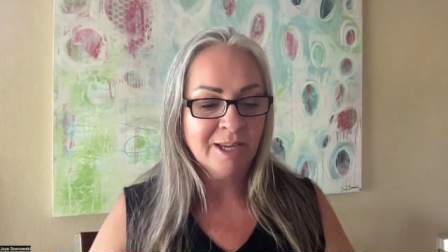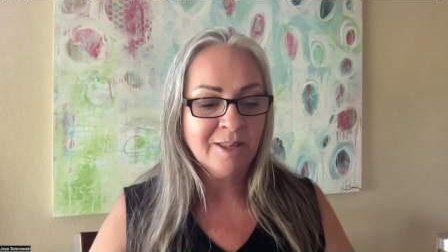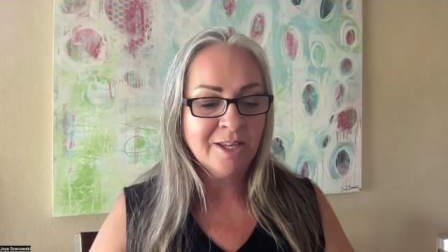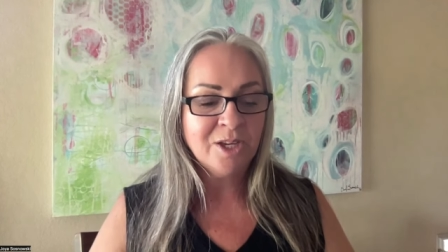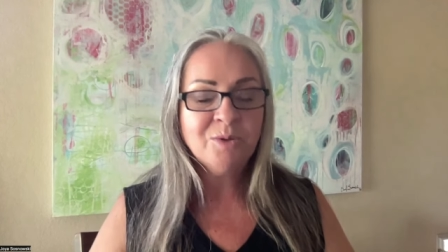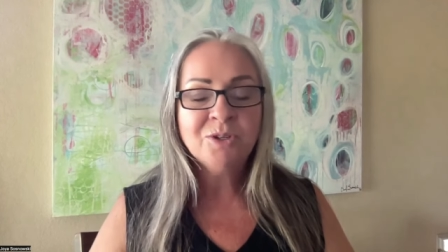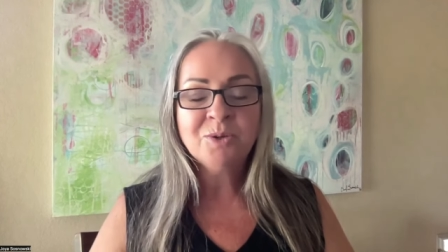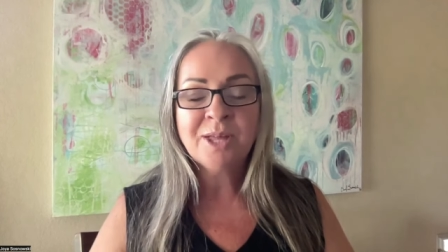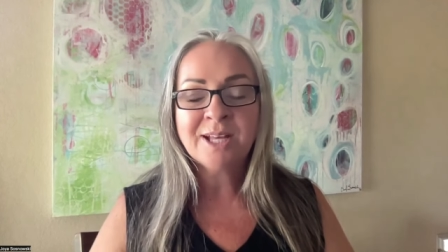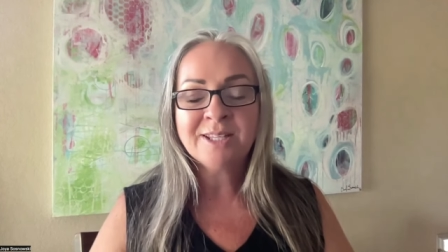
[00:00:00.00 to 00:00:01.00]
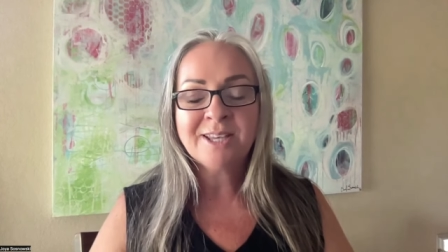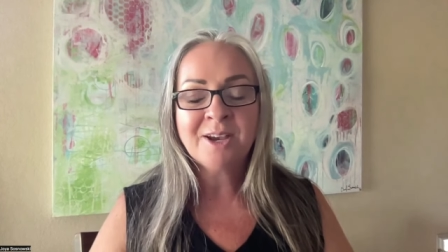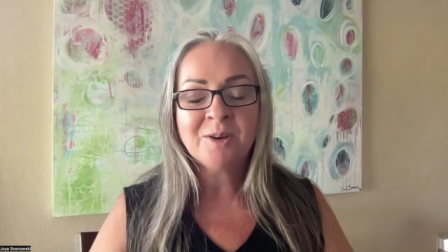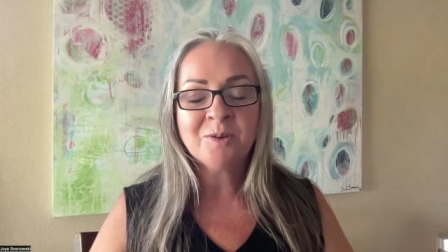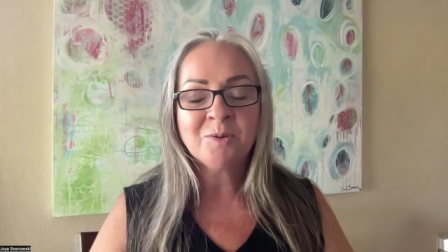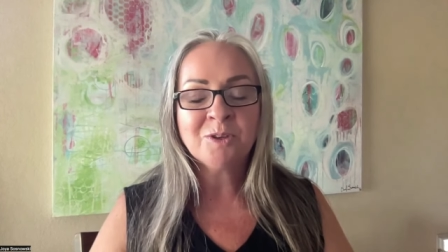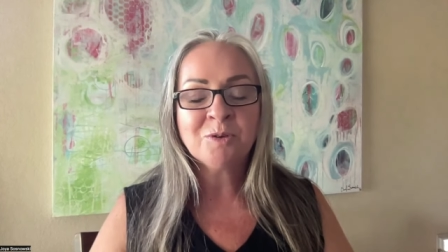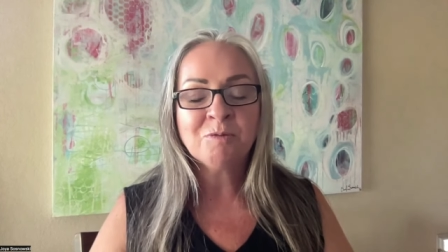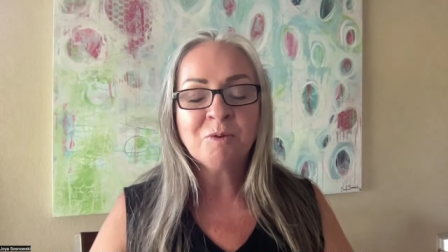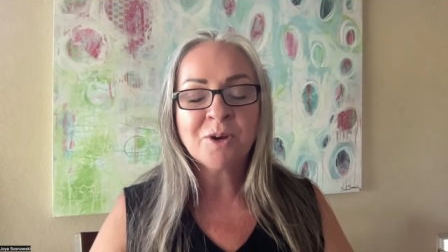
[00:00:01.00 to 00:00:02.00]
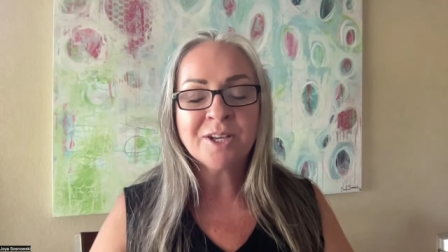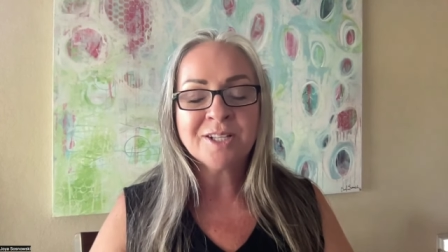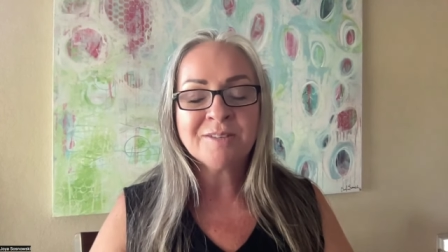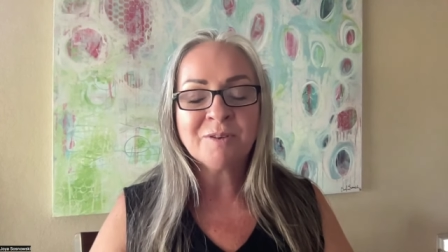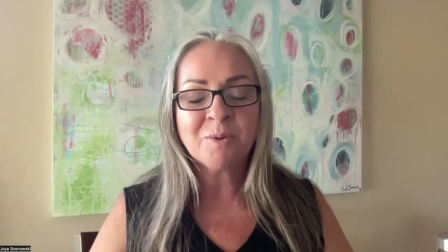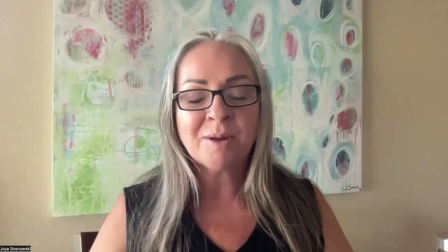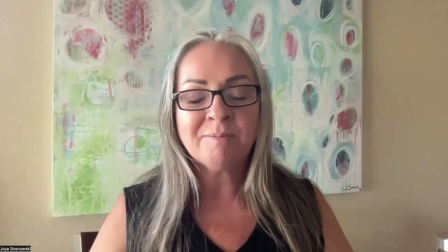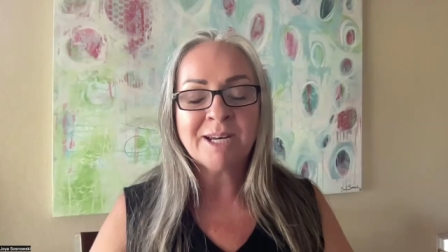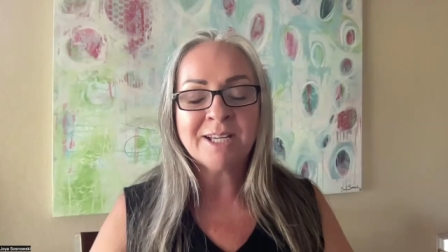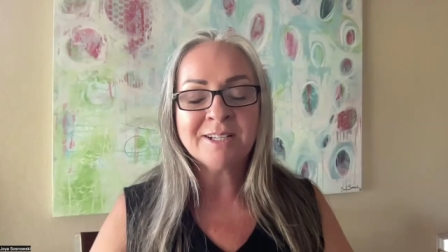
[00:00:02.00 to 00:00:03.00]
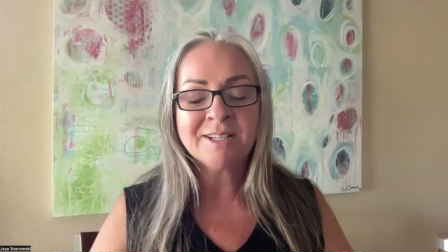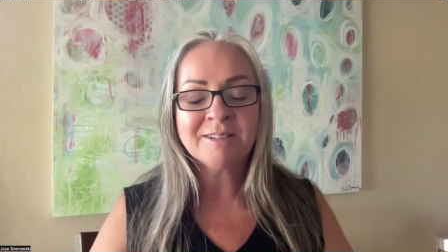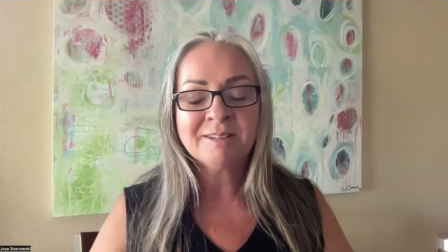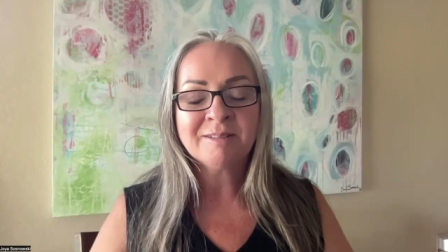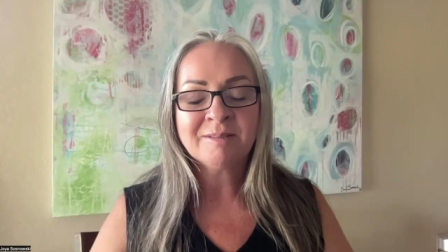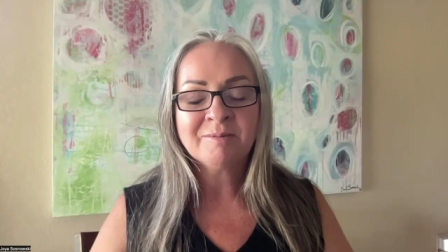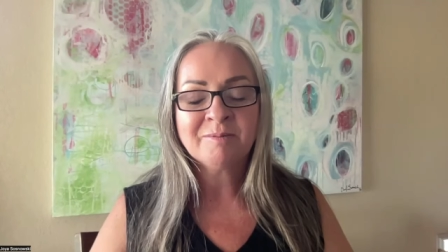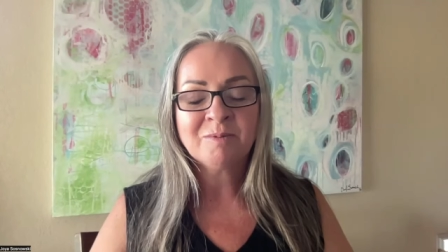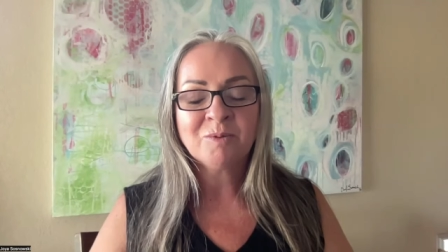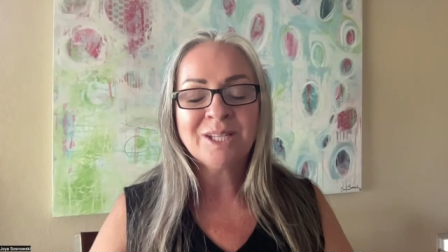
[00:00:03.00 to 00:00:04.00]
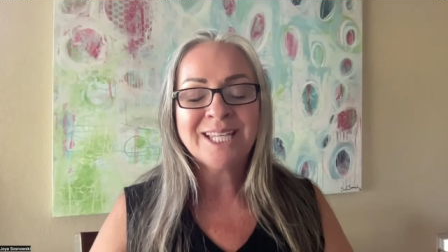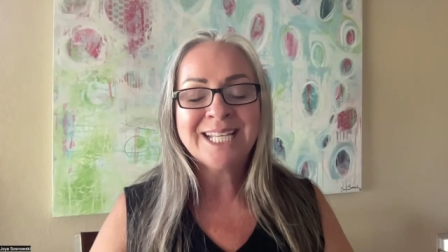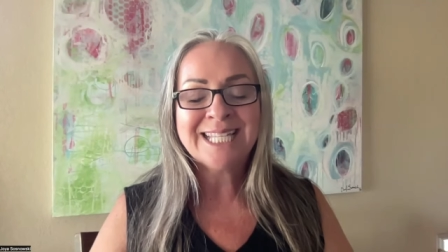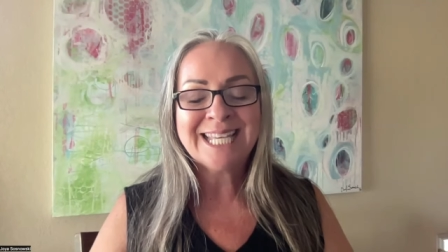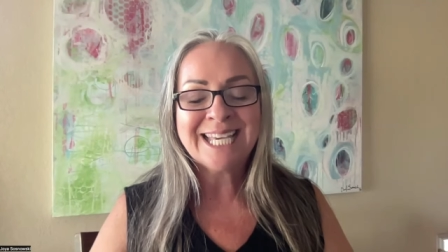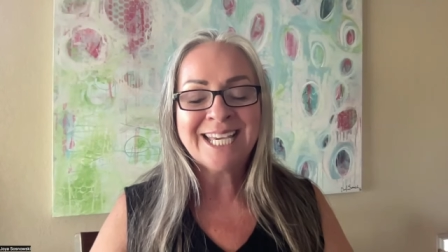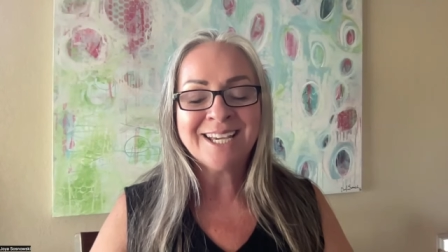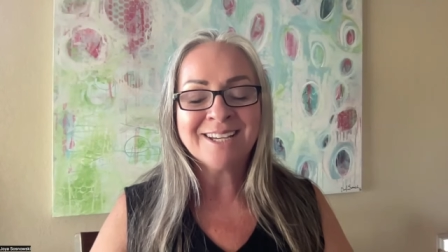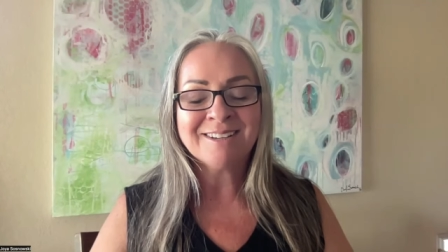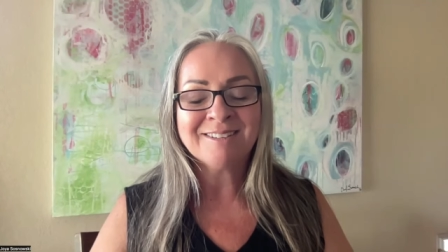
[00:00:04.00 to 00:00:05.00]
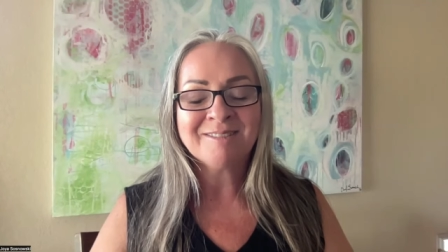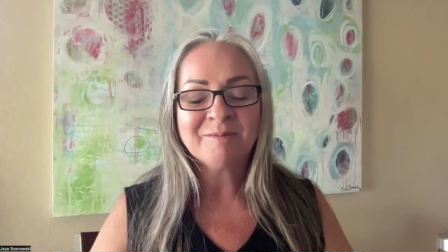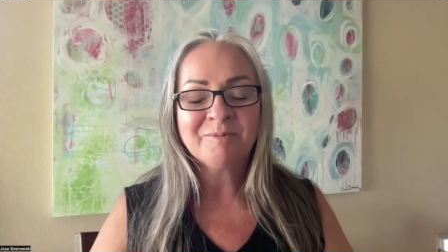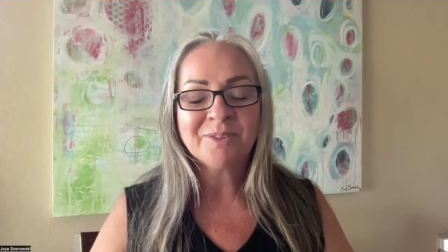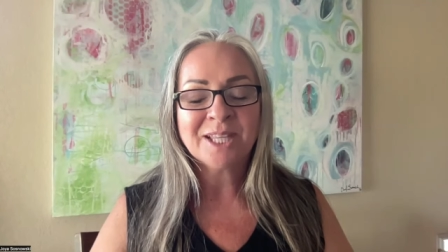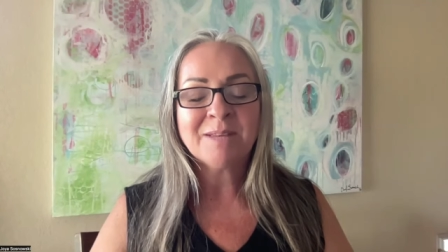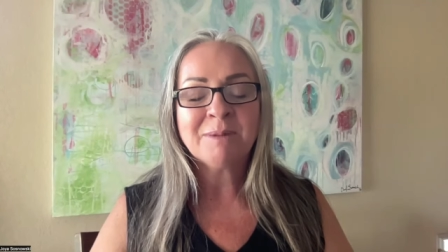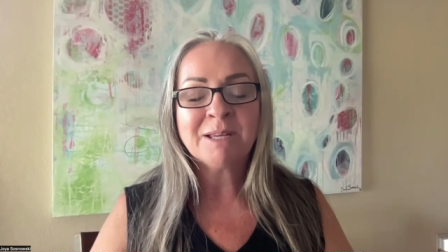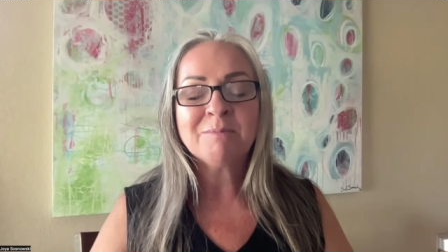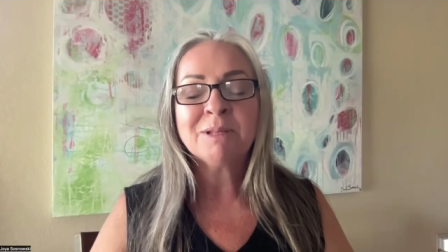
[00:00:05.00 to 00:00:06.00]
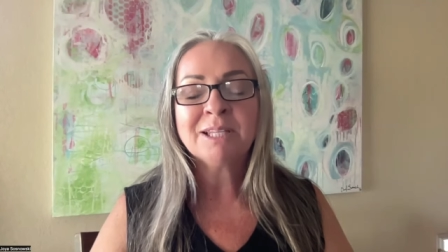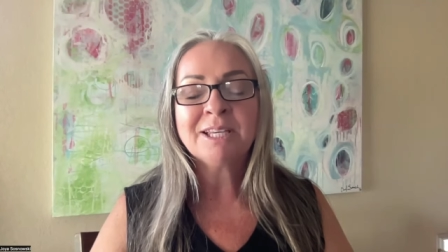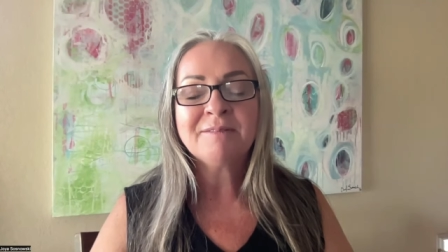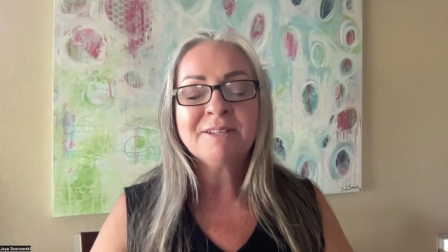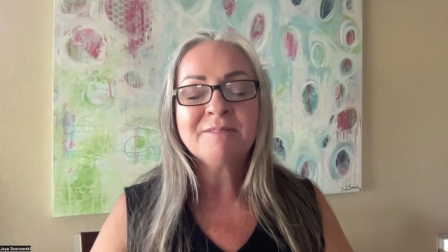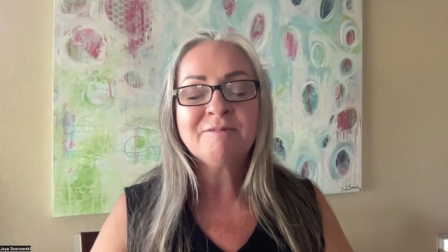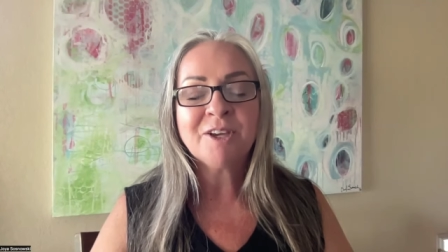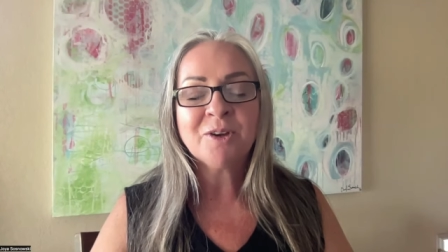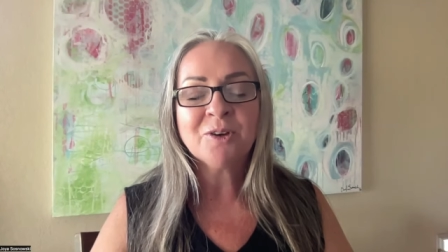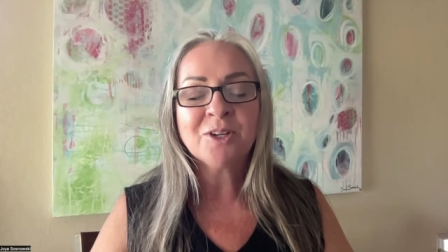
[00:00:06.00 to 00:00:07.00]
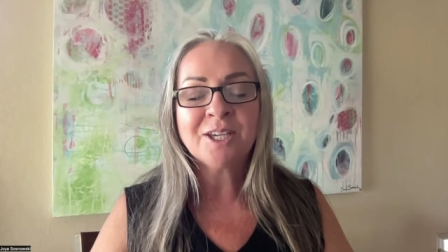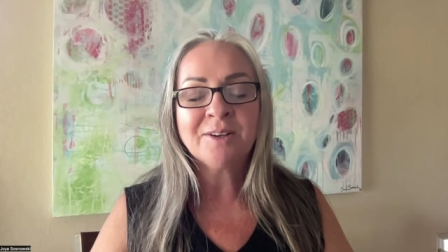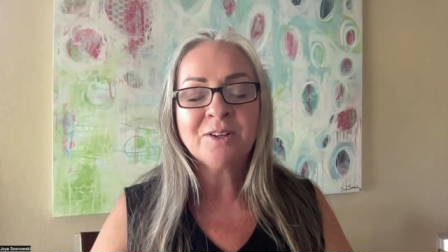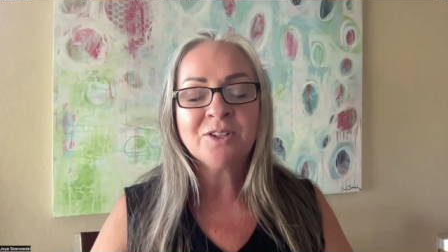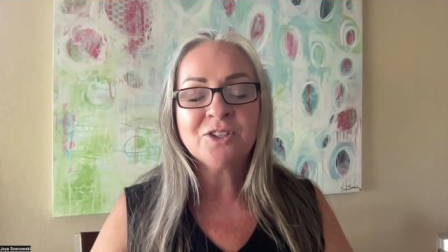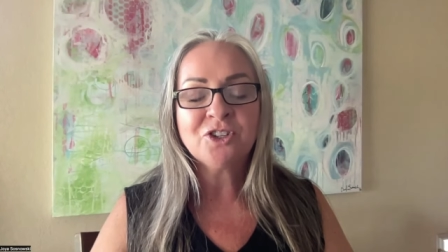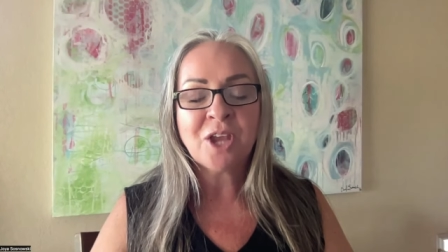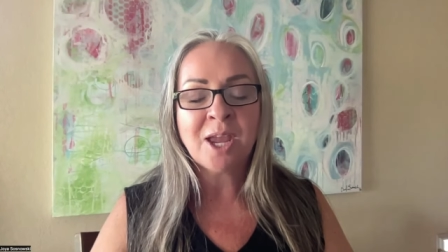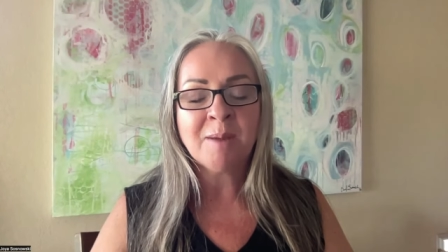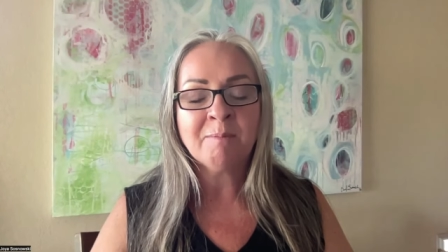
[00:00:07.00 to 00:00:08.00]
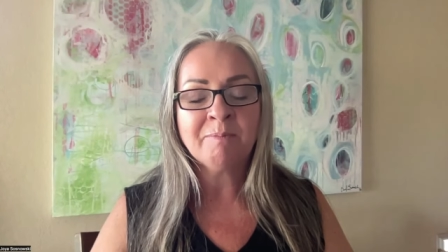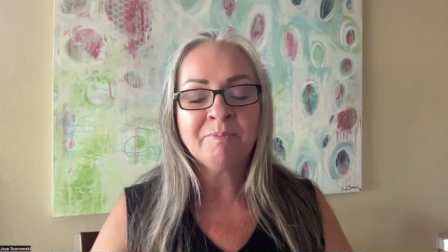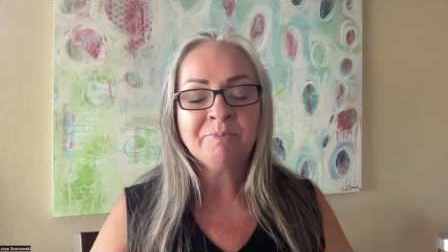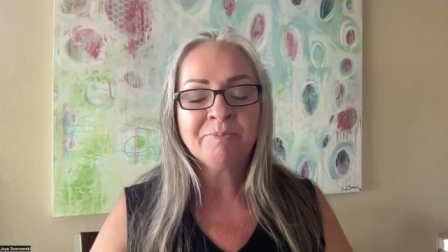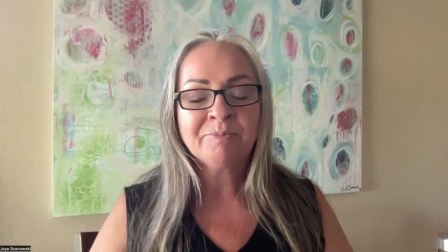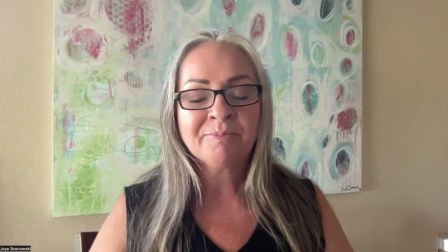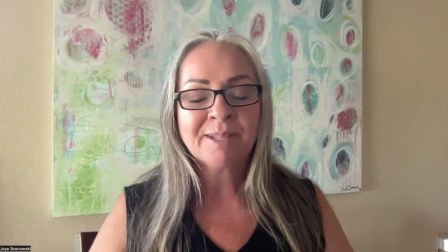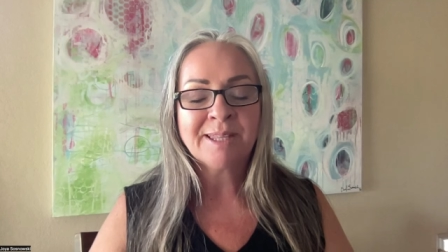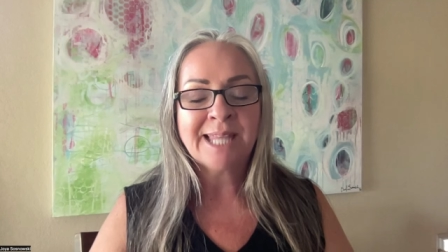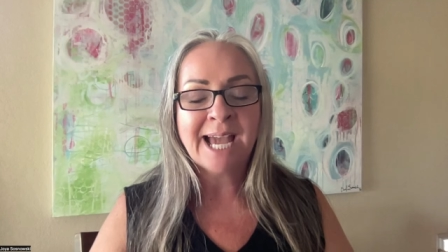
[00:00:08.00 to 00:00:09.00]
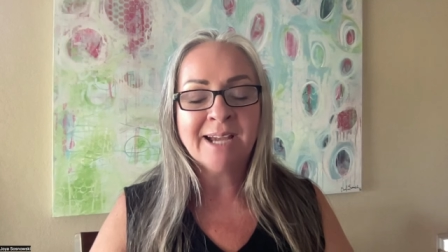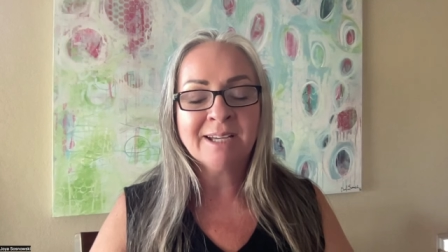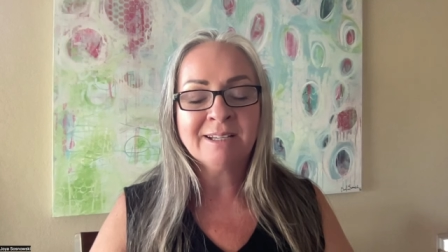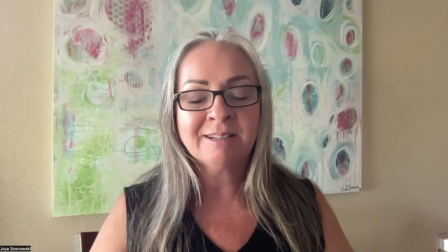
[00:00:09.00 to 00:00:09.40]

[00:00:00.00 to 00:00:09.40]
And then you do that sound with your voice for one minute, releasing limiting beliefs, fear, guilt, shame, lack,